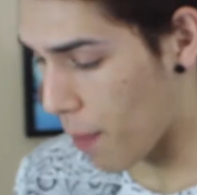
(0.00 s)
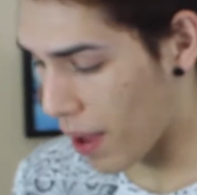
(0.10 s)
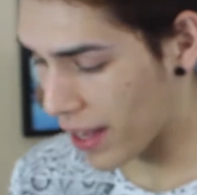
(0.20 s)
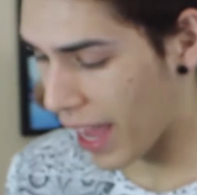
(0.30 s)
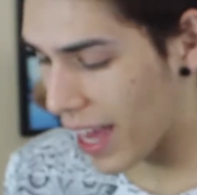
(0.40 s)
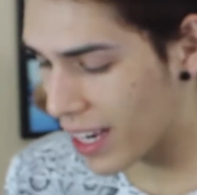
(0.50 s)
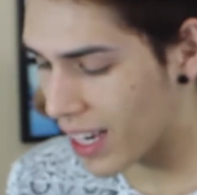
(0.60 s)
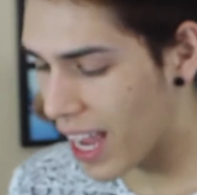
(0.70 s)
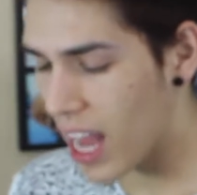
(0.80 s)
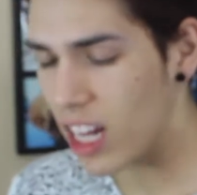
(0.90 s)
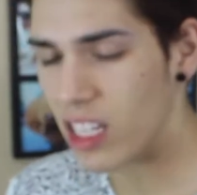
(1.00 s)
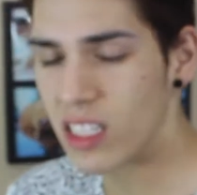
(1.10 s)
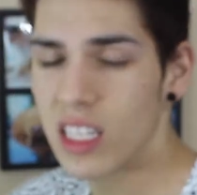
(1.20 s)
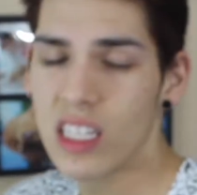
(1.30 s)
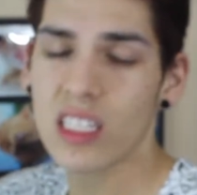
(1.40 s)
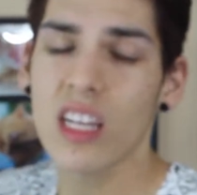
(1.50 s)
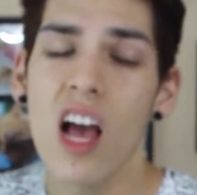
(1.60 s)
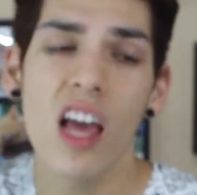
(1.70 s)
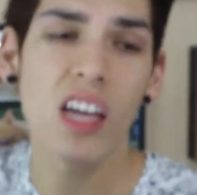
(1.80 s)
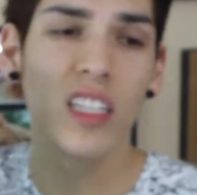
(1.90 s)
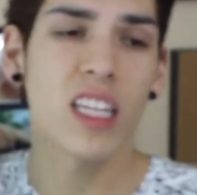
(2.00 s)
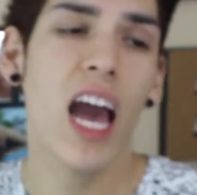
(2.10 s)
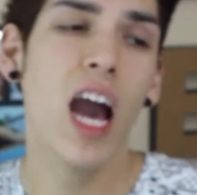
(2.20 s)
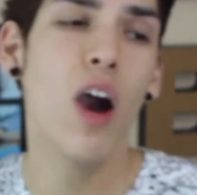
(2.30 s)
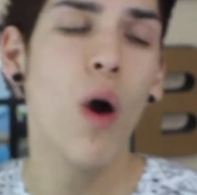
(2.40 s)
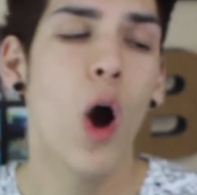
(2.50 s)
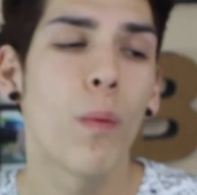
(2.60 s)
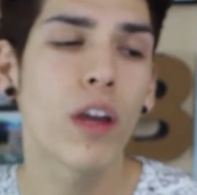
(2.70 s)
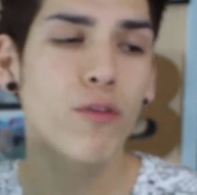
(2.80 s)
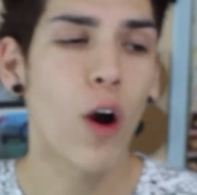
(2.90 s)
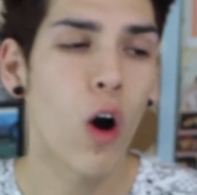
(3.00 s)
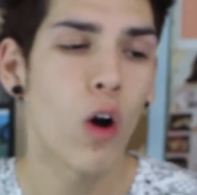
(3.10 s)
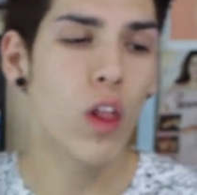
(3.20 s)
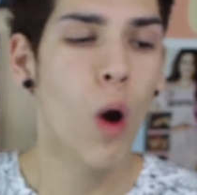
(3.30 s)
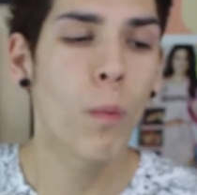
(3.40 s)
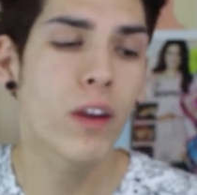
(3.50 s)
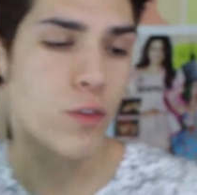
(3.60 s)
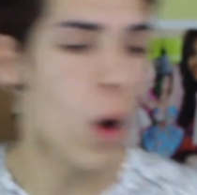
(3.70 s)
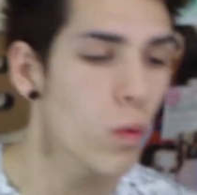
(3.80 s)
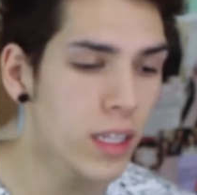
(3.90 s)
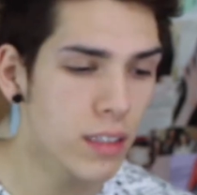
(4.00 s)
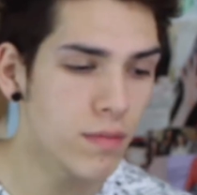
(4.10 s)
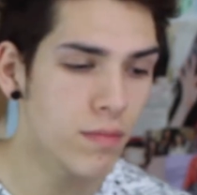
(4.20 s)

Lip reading: up again and again because this is how we roll. We rollin'.